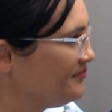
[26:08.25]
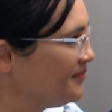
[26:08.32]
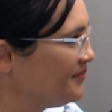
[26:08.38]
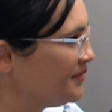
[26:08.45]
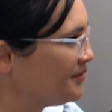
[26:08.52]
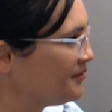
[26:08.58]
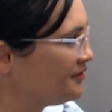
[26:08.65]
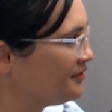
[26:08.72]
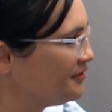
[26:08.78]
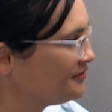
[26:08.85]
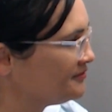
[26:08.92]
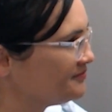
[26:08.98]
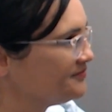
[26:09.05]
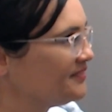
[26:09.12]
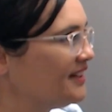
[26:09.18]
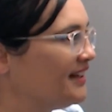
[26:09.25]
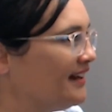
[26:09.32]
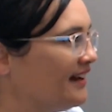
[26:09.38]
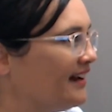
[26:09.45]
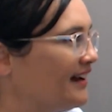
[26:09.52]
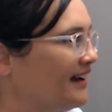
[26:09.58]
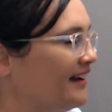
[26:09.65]
Beautiful.
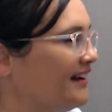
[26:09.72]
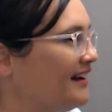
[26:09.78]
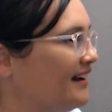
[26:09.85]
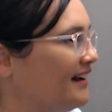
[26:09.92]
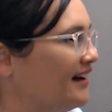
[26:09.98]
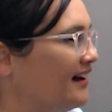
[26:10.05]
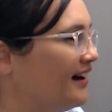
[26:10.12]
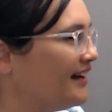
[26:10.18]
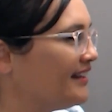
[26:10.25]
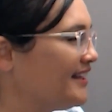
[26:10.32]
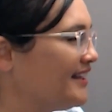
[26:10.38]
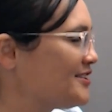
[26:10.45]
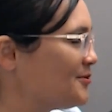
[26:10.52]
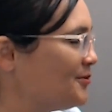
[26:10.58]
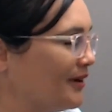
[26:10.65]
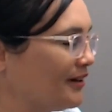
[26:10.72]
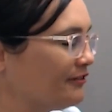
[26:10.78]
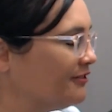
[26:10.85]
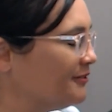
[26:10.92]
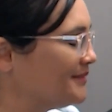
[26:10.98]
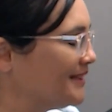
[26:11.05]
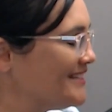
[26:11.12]
I think that's a
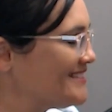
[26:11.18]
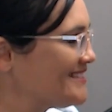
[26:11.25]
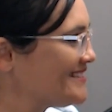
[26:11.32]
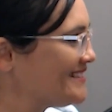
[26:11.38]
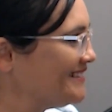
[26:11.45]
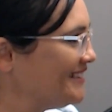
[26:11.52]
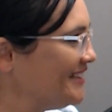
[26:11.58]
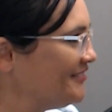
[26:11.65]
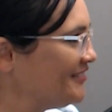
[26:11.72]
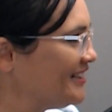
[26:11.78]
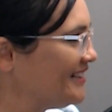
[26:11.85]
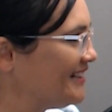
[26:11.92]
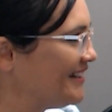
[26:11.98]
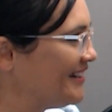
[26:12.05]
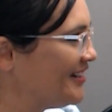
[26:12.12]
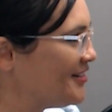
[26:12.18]
wonderful place to leave it.